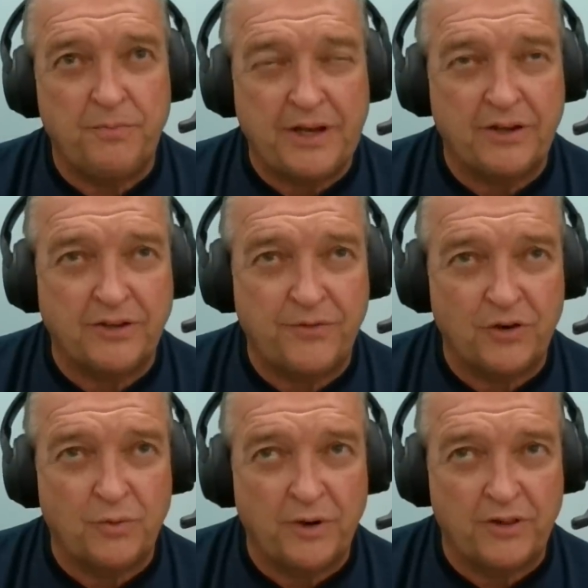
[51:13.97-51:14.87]
because if
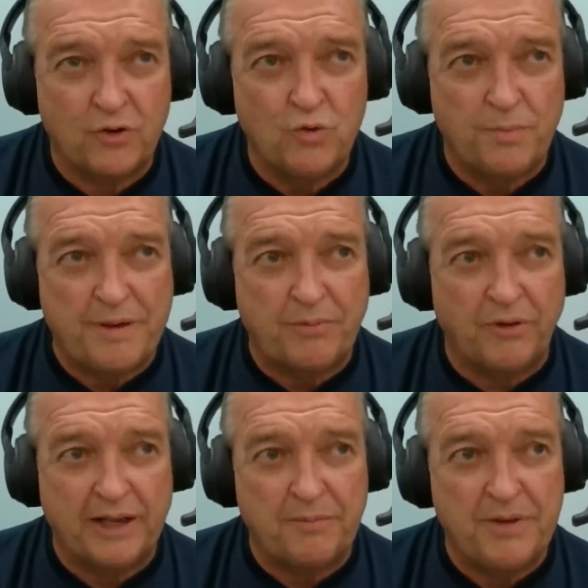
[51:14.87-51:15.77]
you're one of the cool
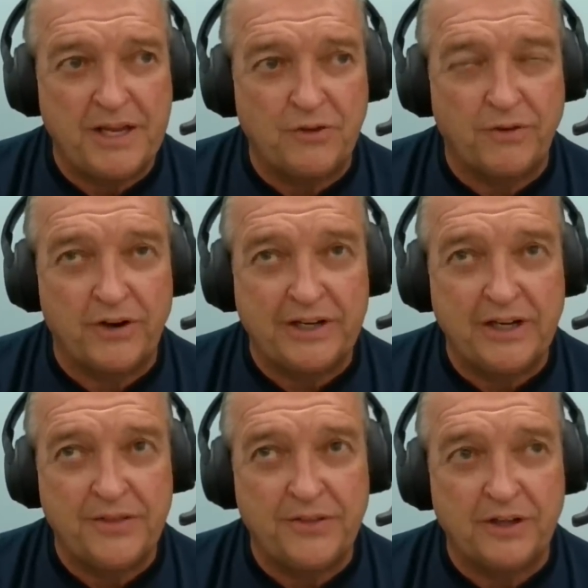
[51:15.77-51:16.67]
people like me, you've already
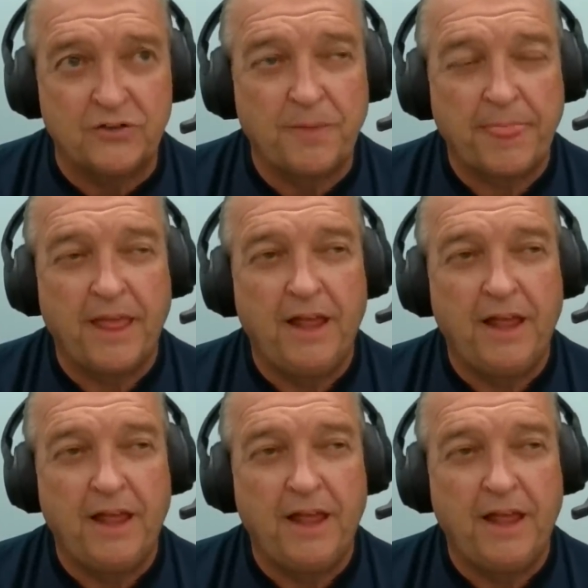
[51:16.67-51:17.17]
done this.